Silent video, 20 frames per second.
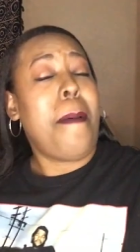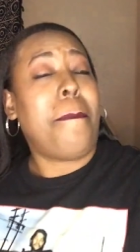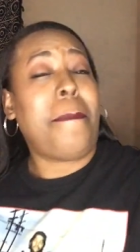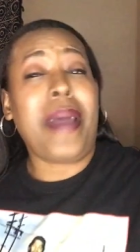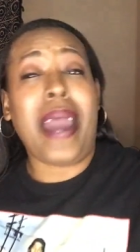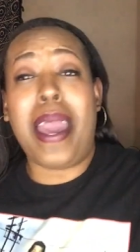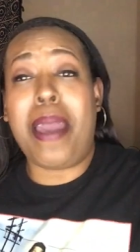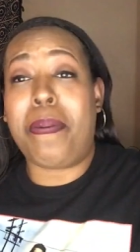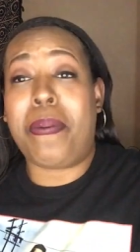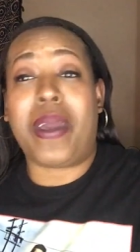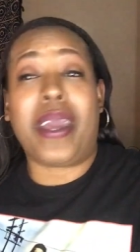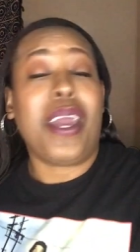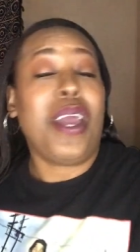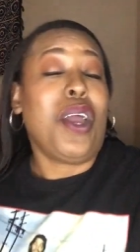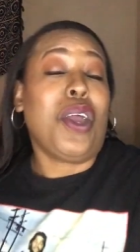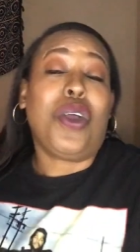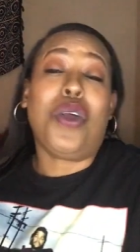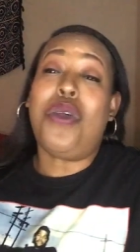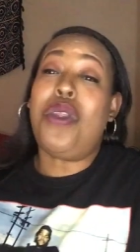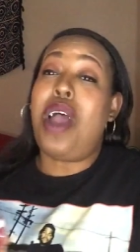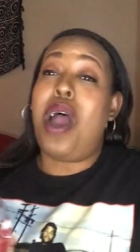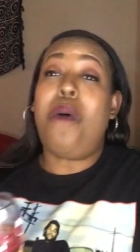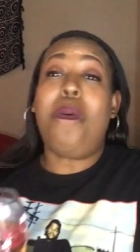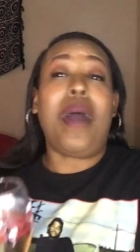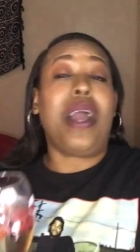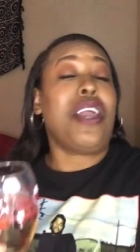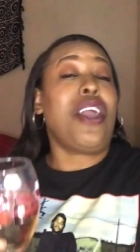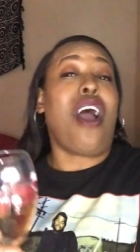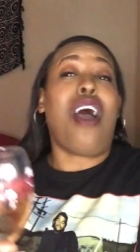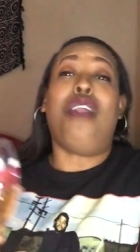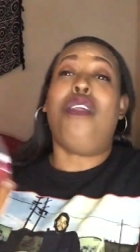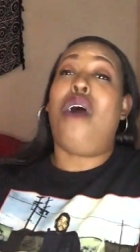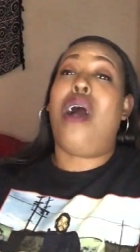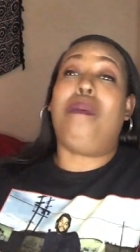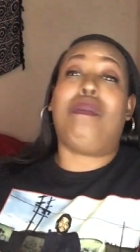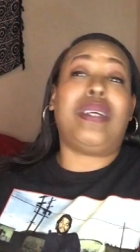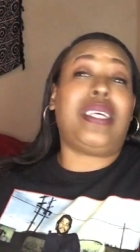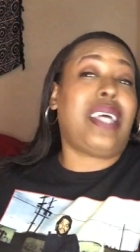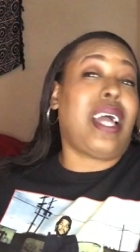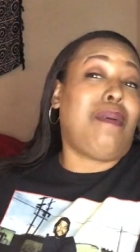Baby, you know what? Y'all know
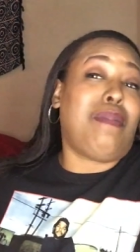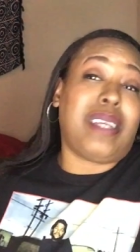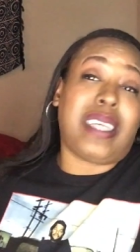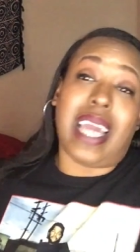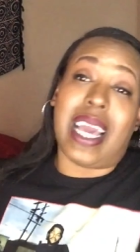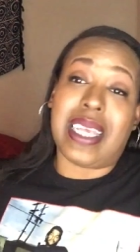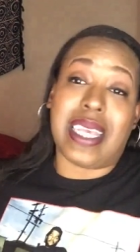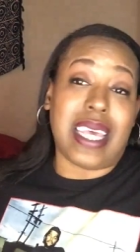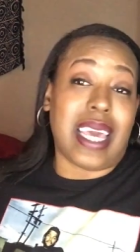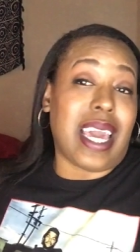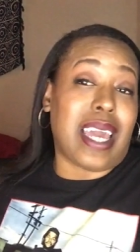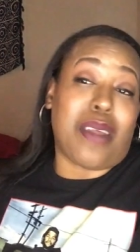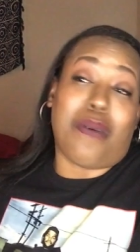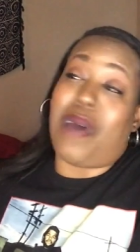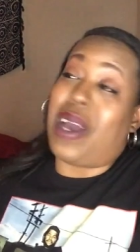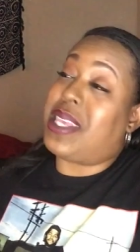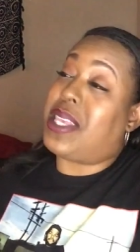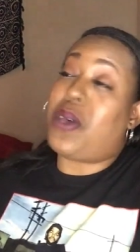I'm a chubby chaser anyway.